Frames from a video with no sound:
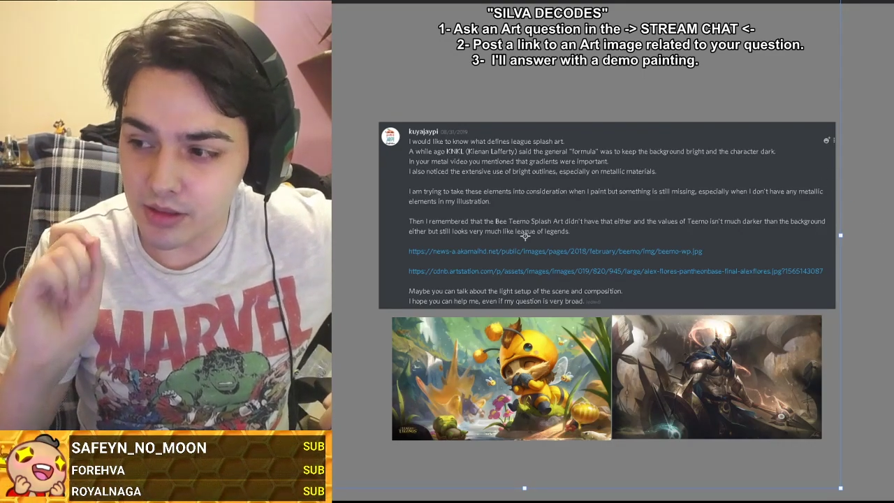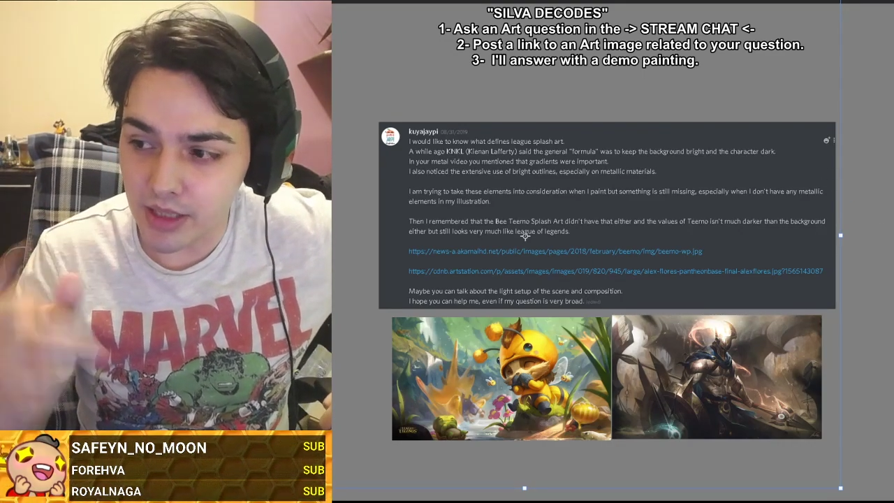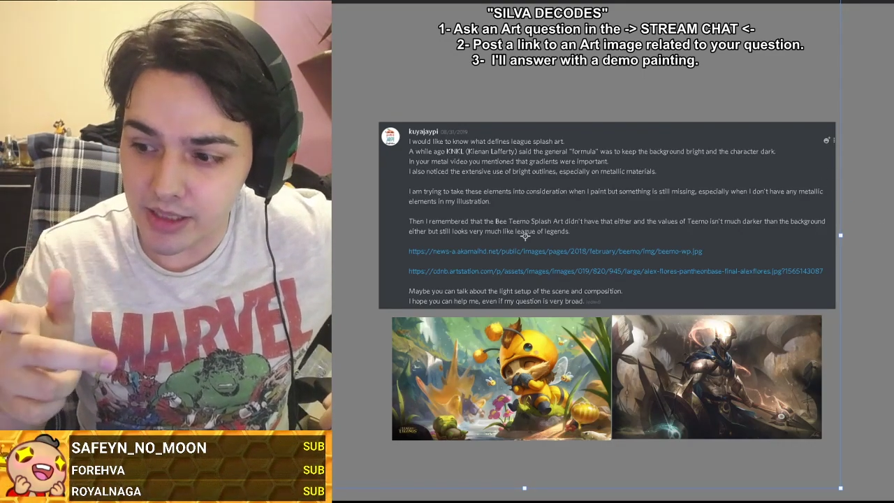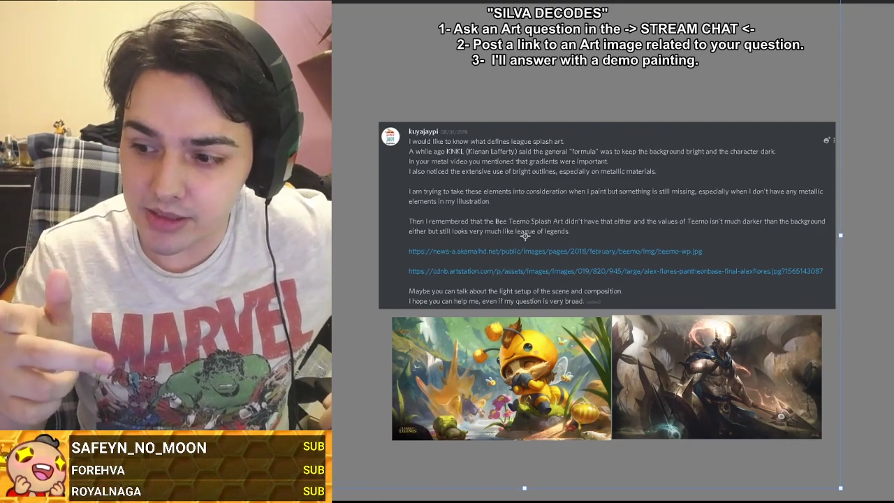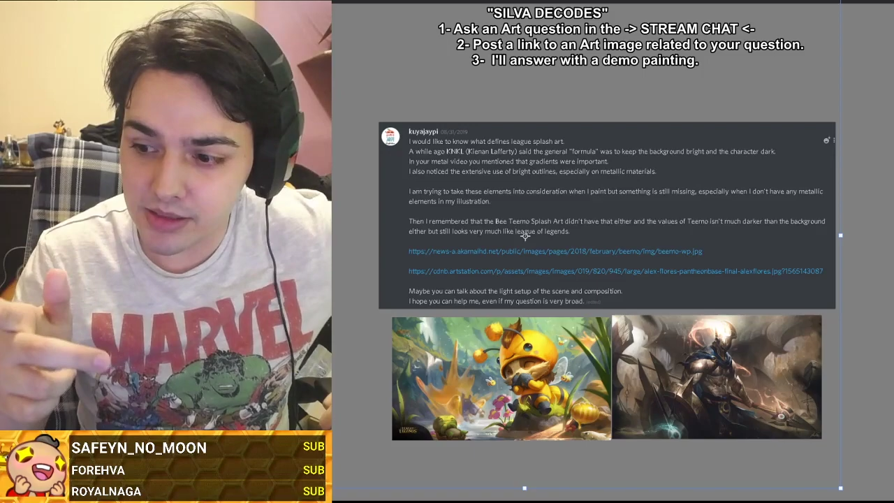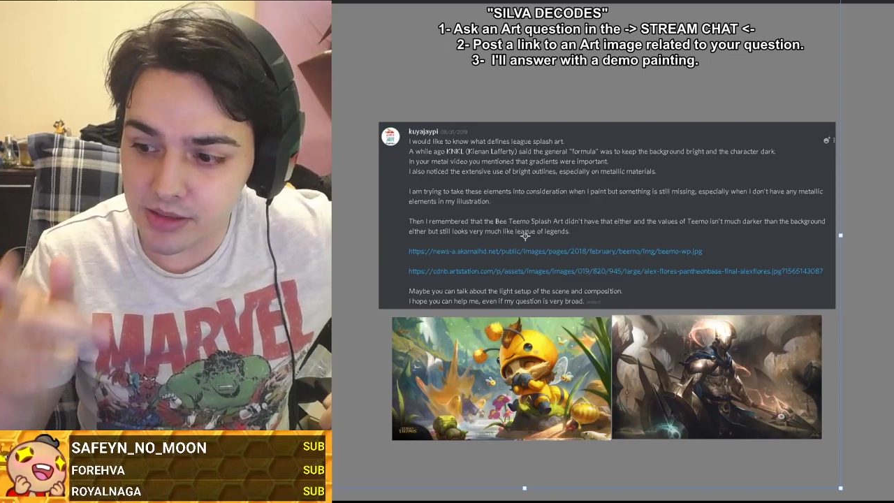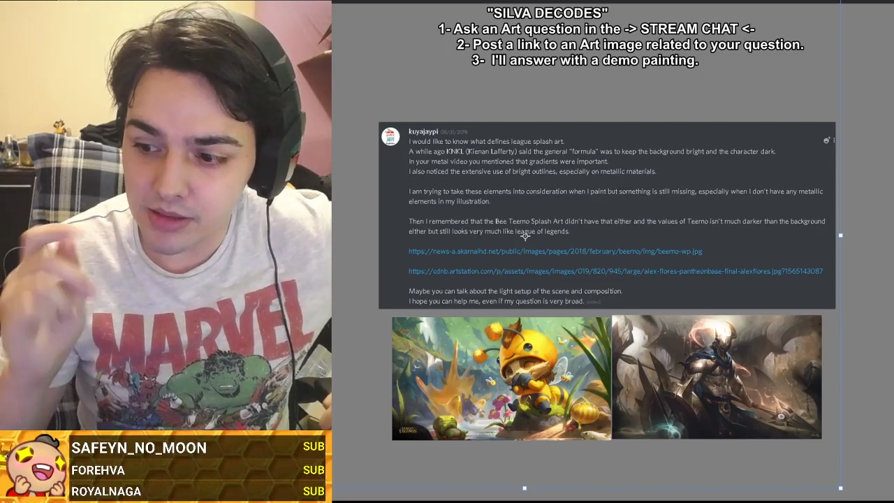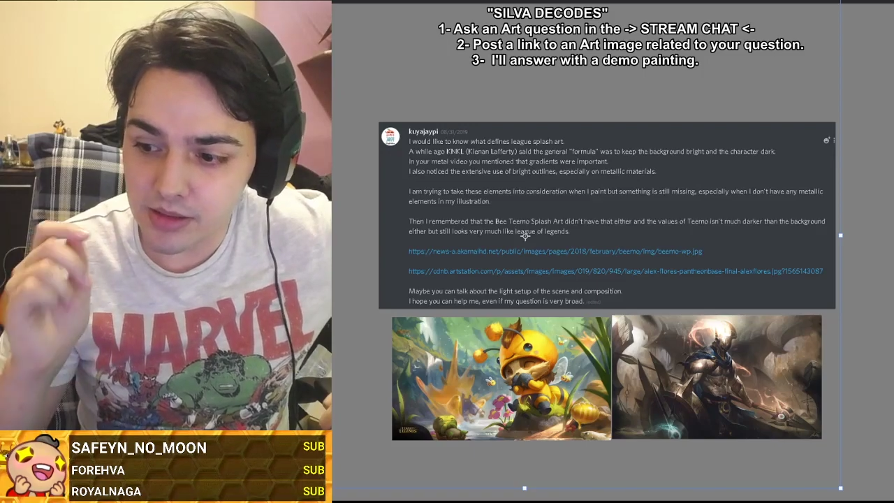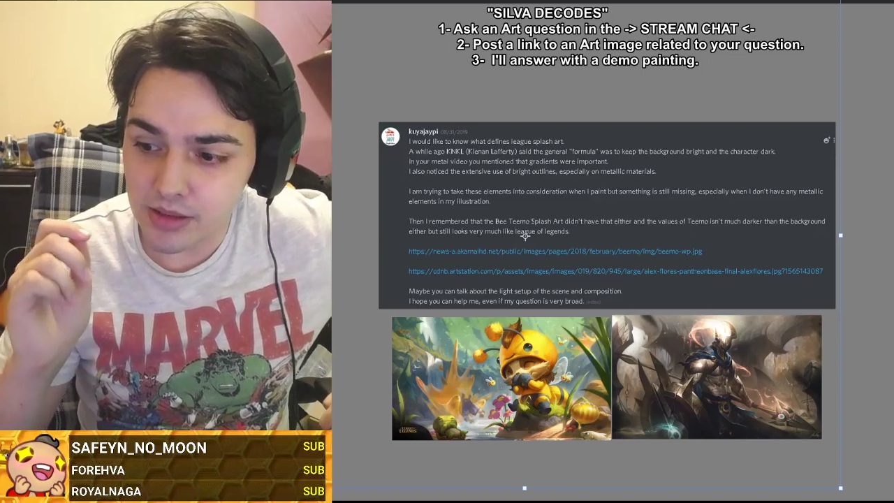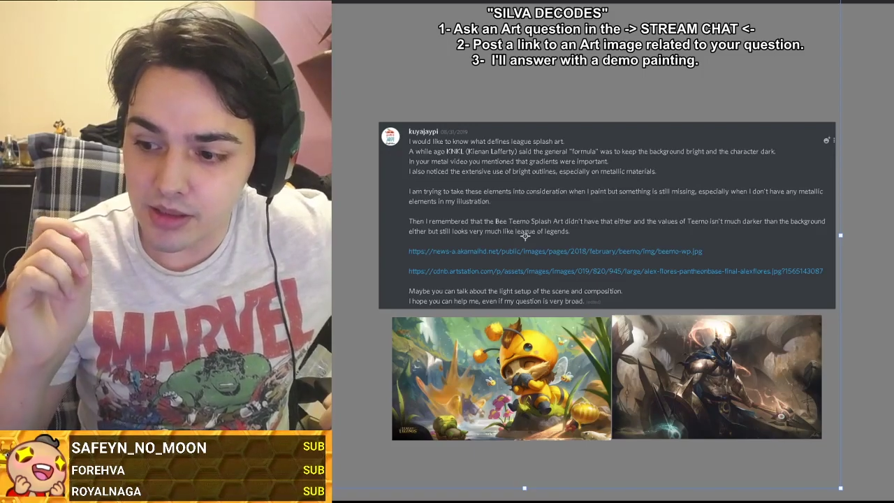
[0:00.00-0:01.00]
last
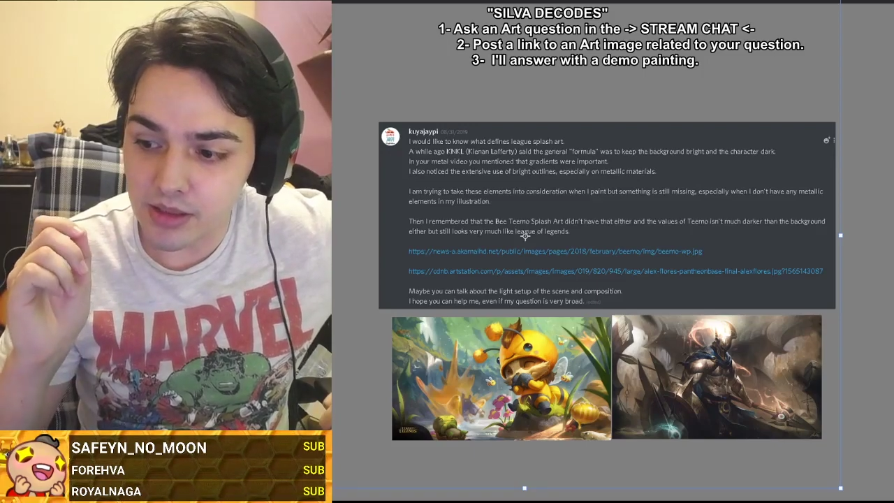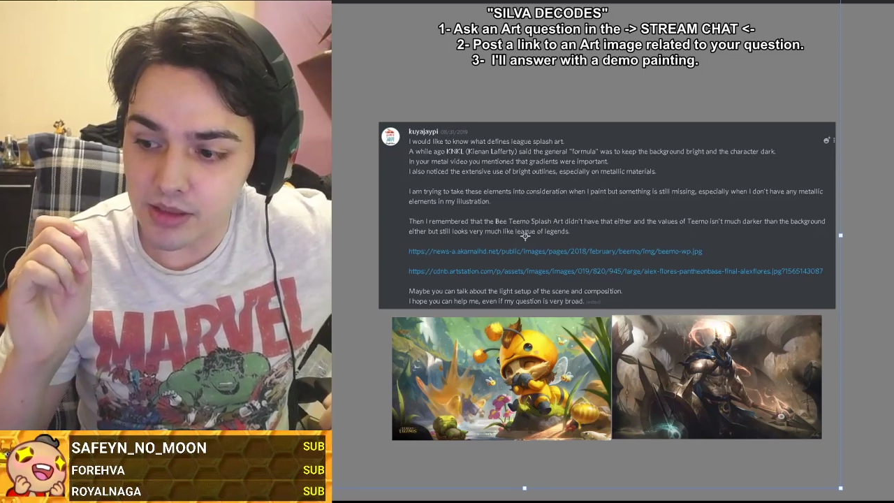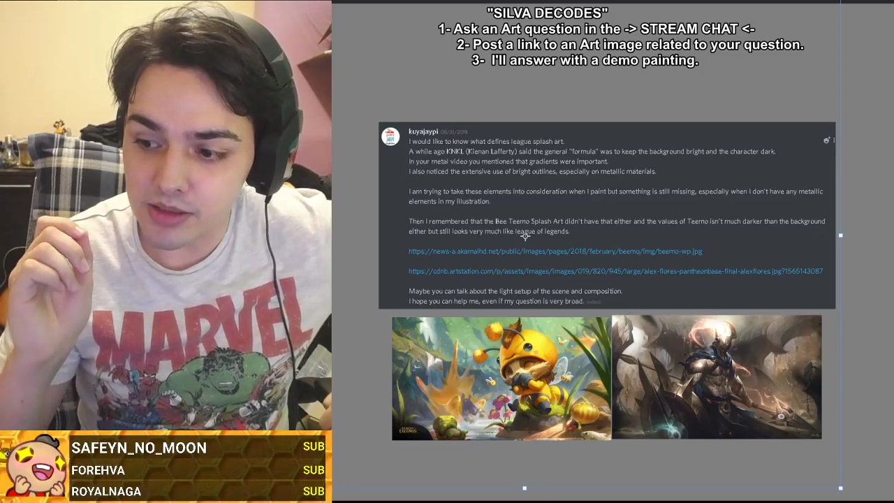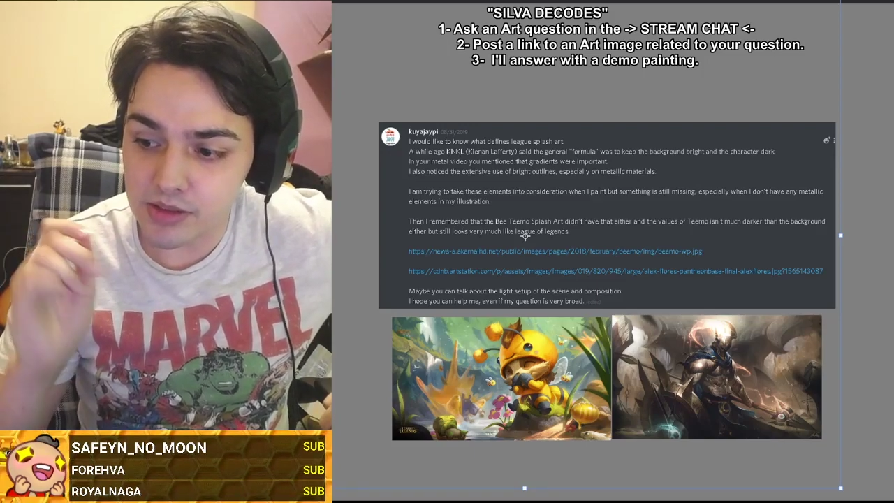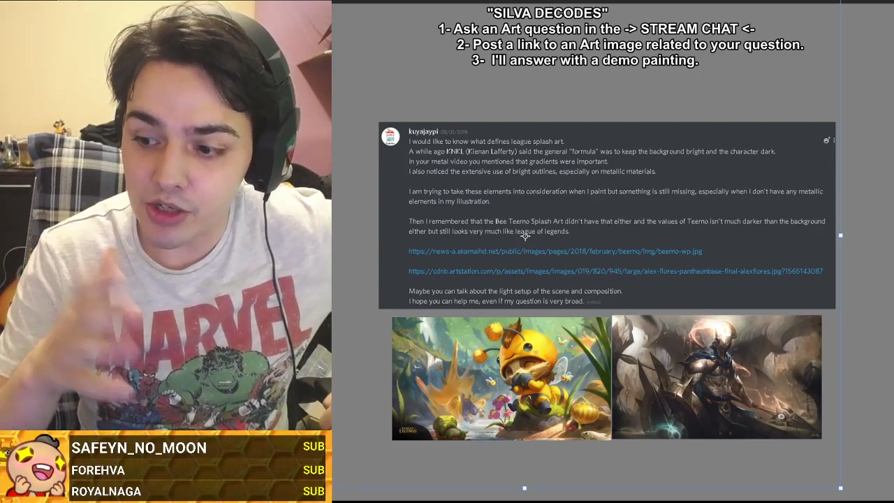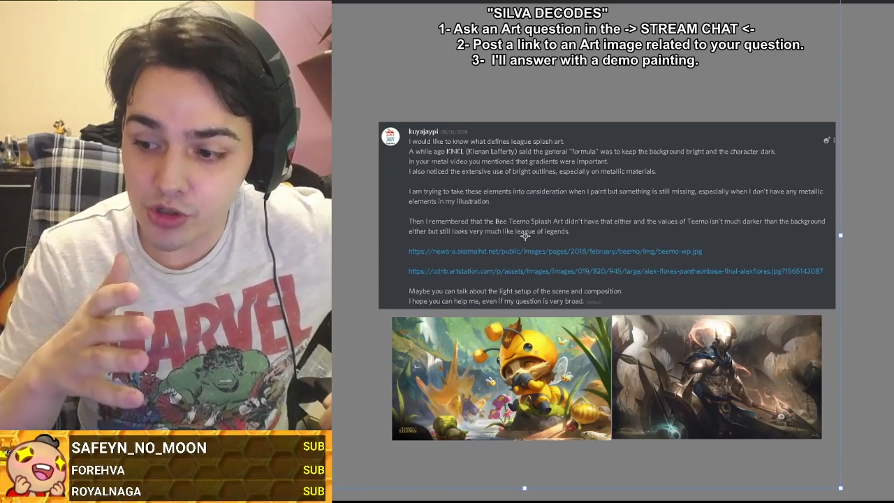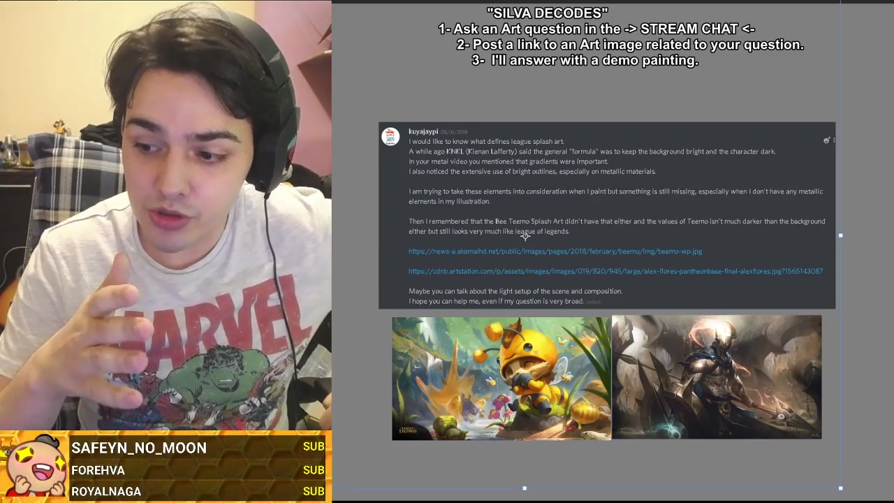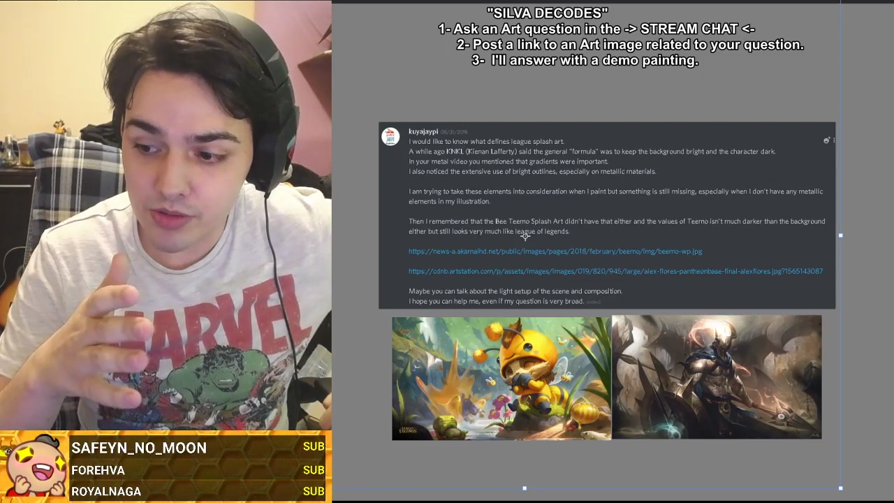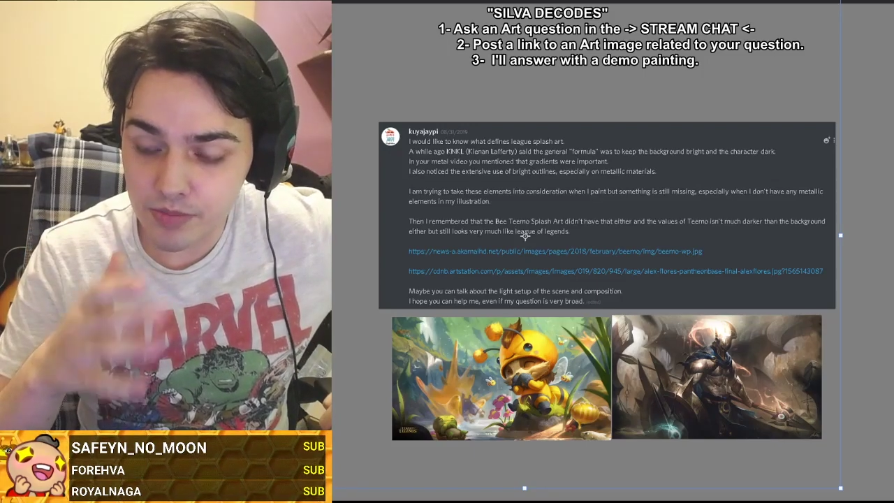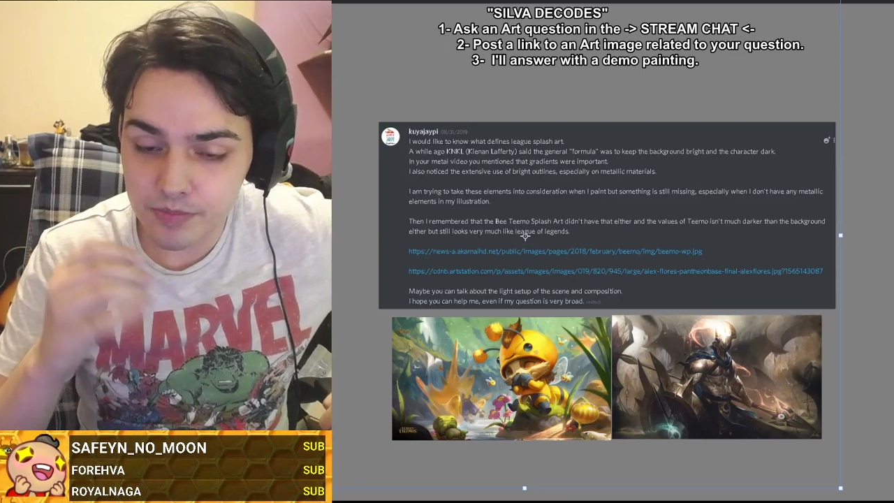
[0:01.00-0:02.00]
session,